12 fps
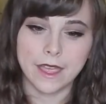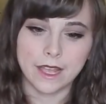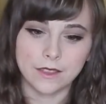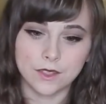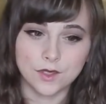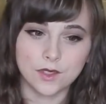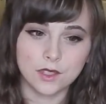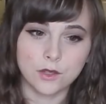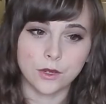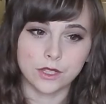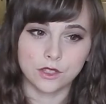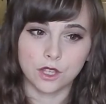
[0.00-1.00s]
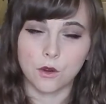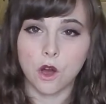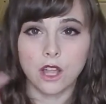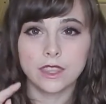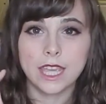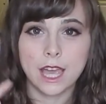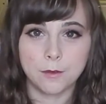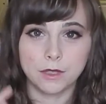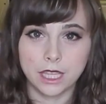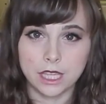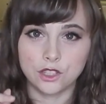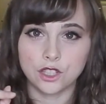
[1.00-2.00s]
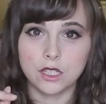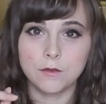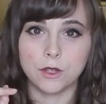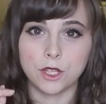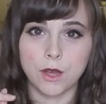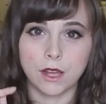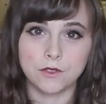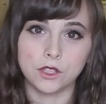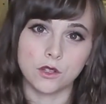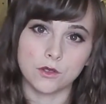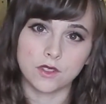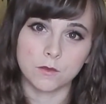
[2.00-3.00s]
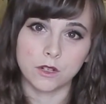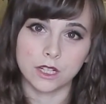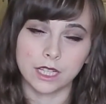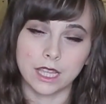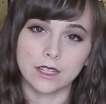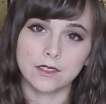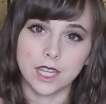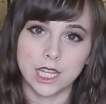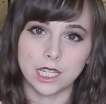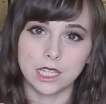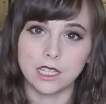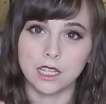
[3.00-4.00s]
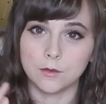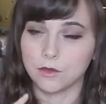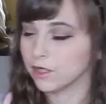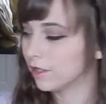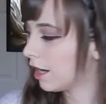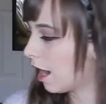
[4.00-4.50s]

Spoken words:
And this is going to go on the application, but you have to go somewhere to get it taken and printed